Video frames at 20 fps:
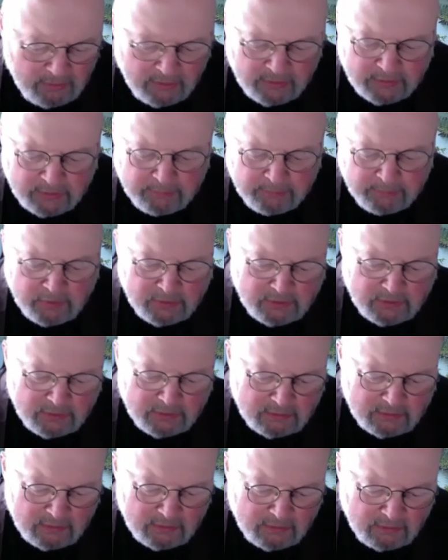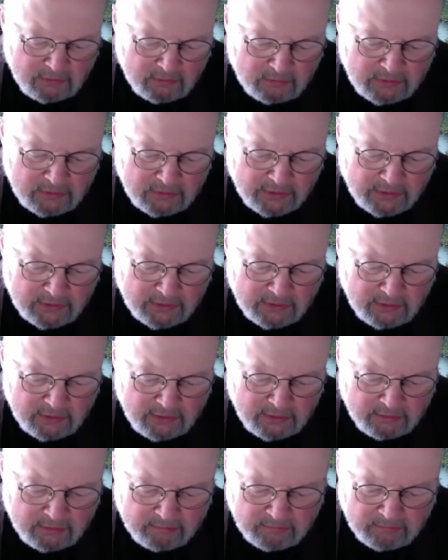this person was
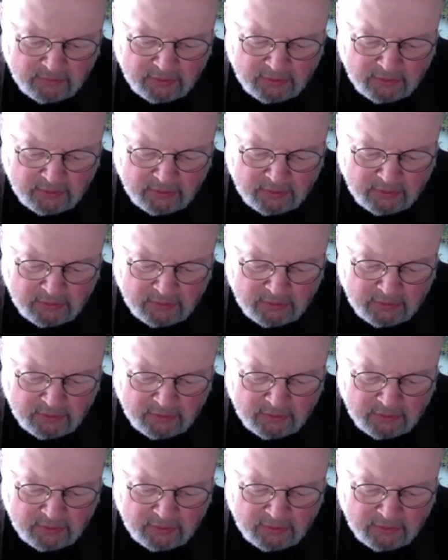actually